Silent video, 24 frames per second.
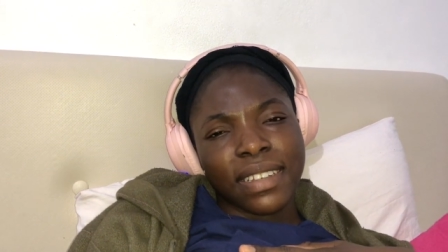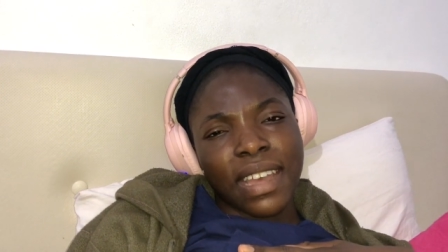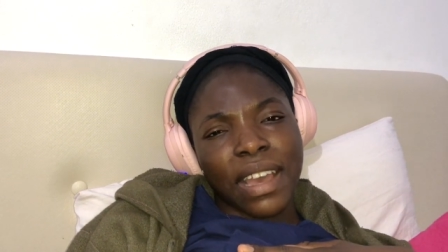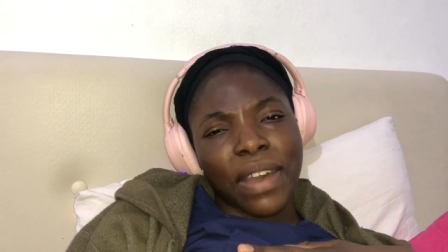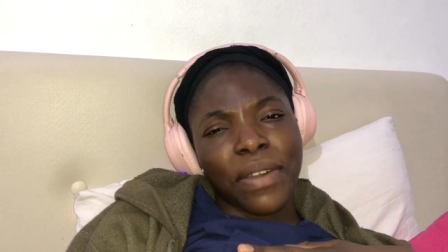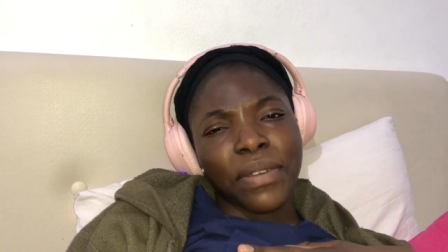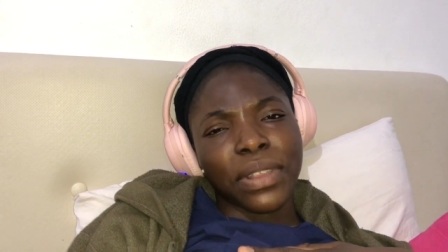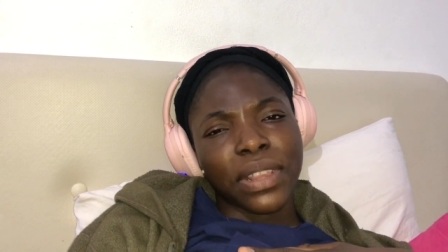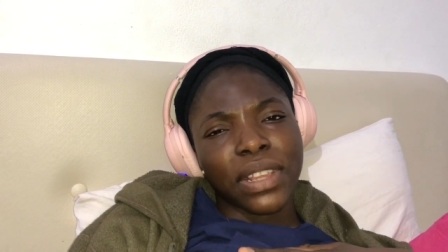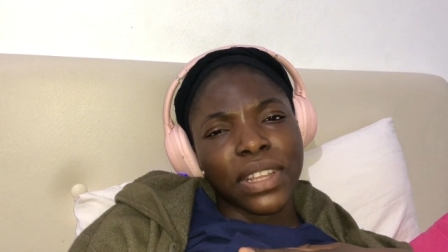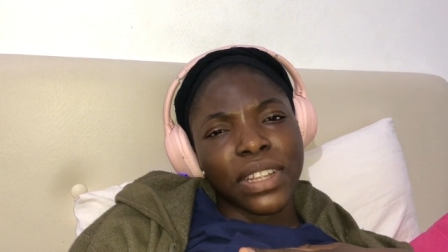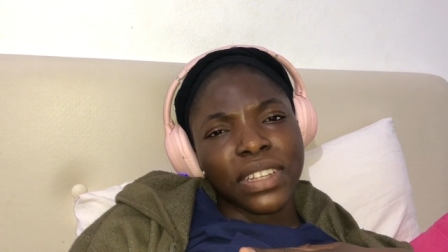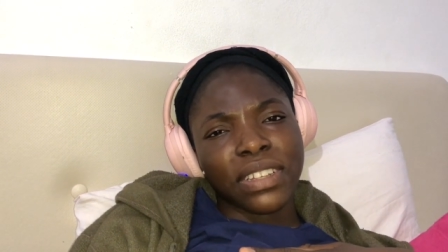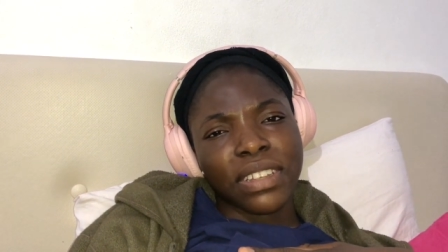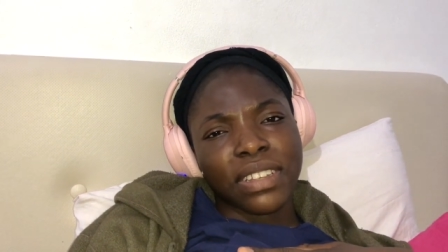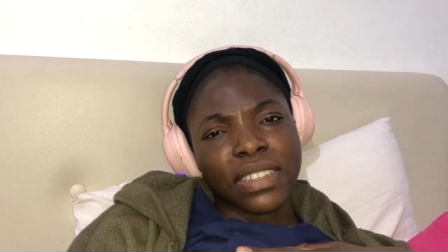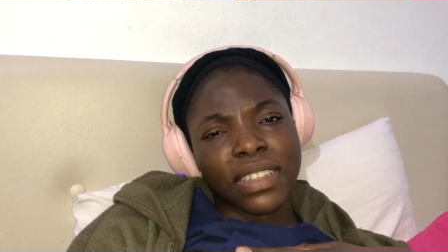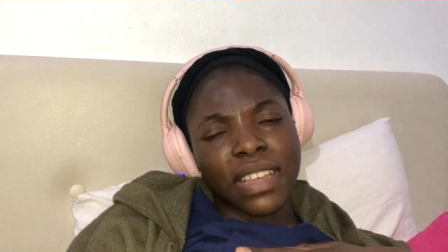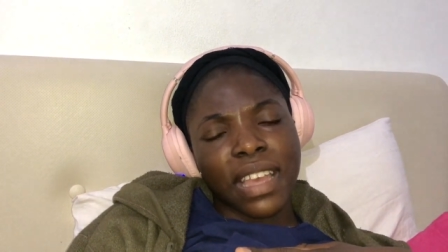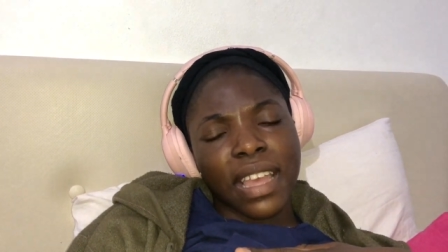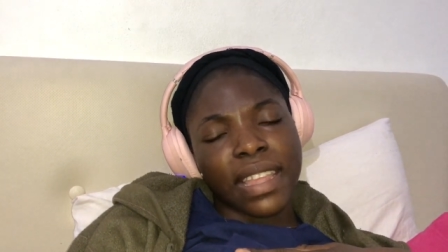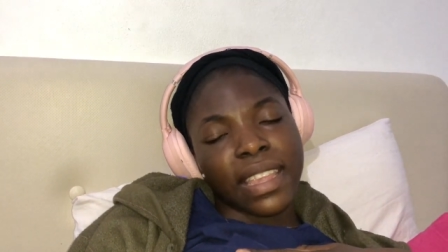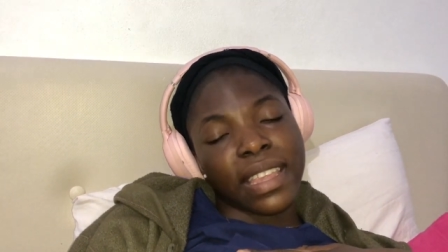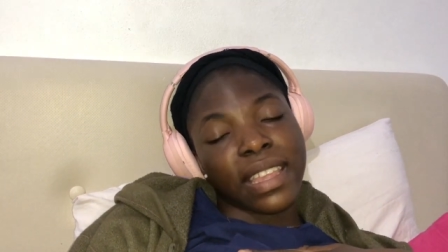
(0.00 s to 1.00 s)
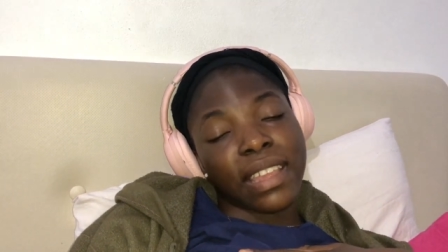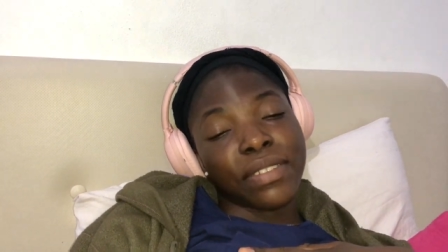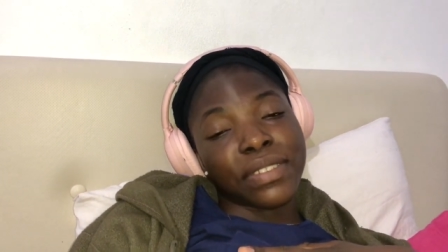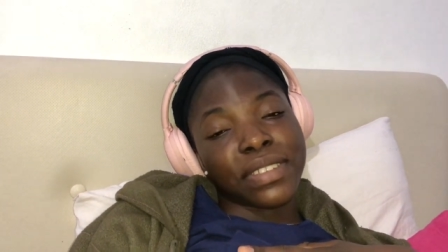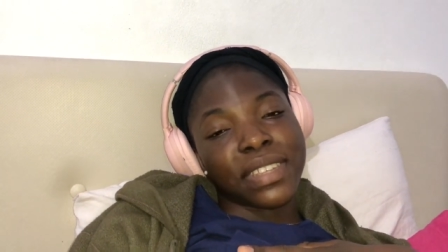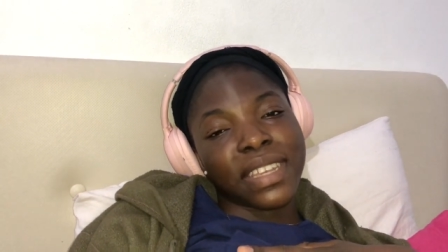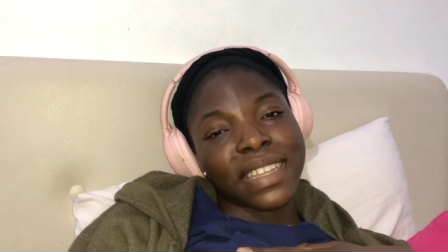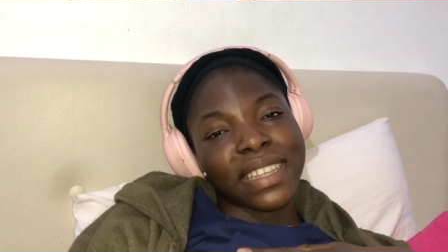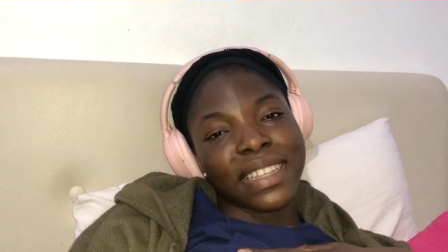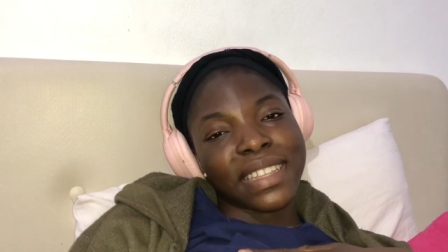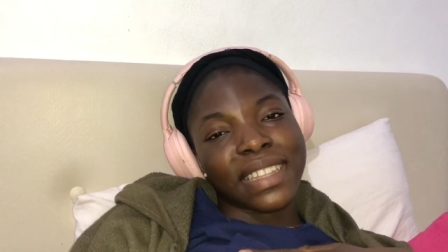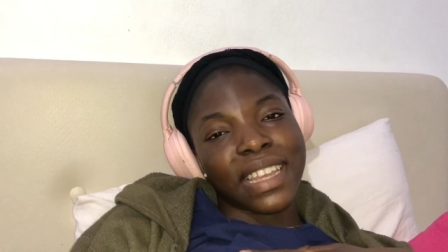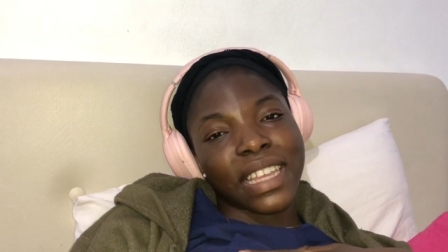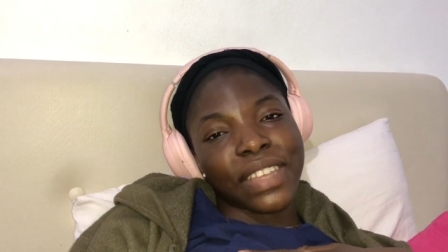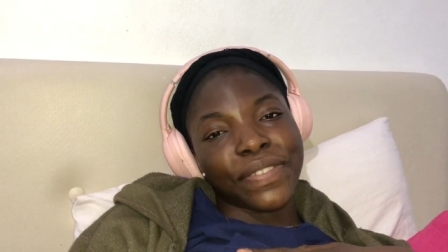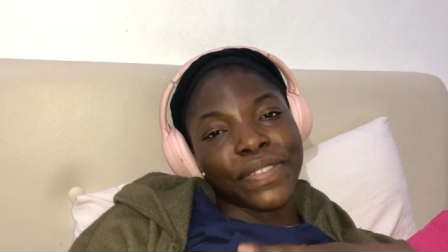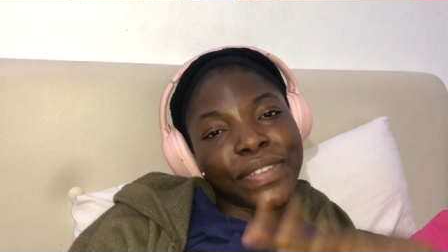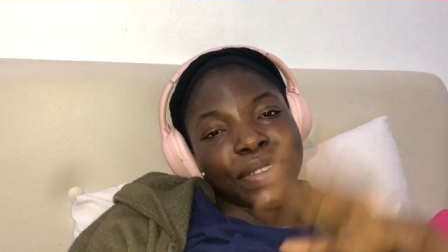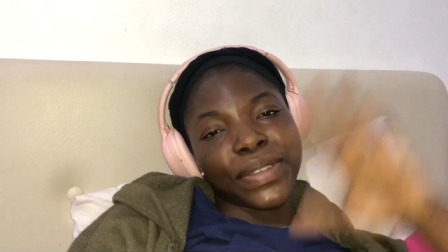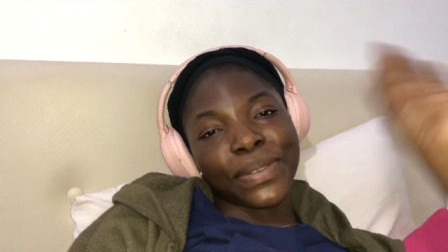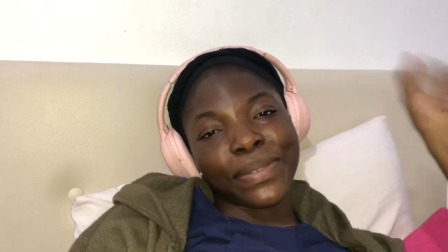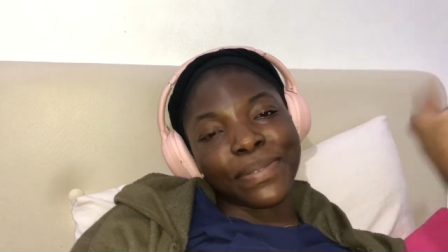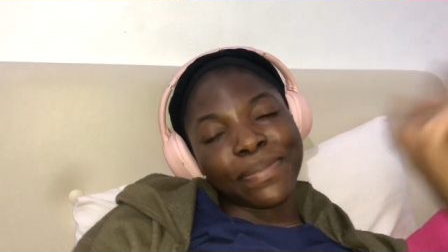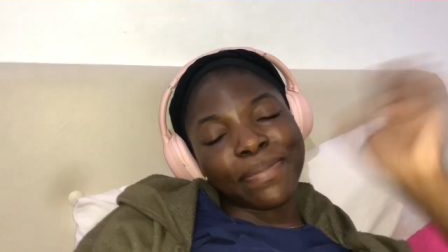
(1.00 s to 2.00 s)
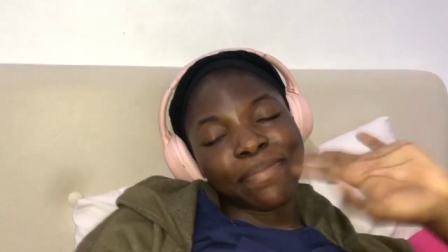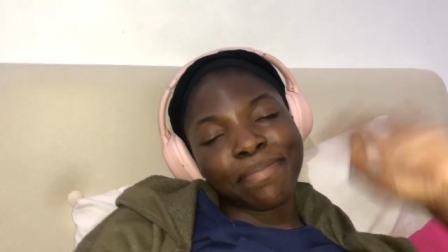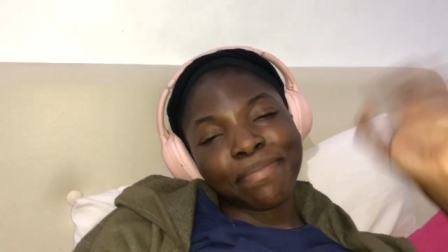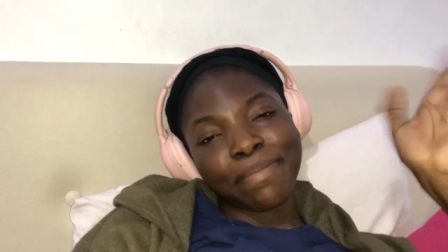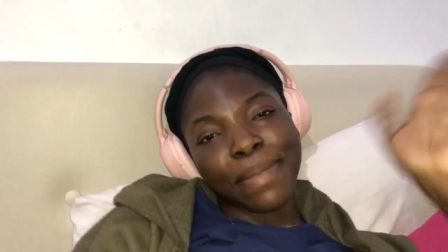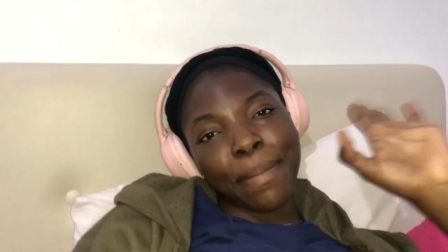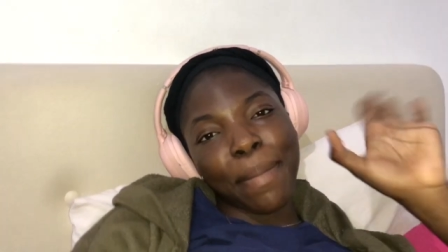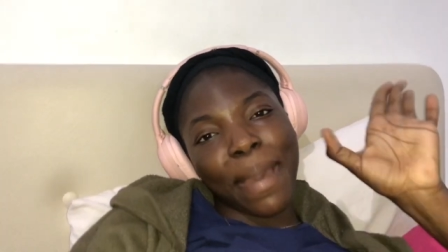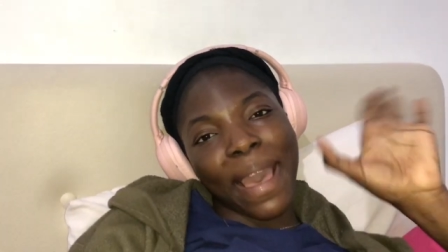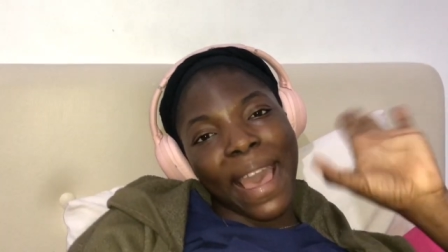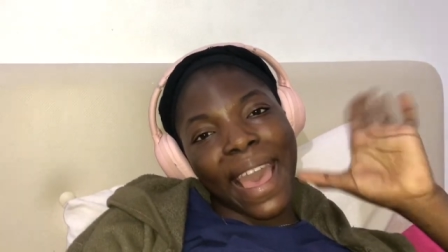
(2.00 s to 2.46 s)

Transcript: I will learn it and then I'll say it in the next video. Bye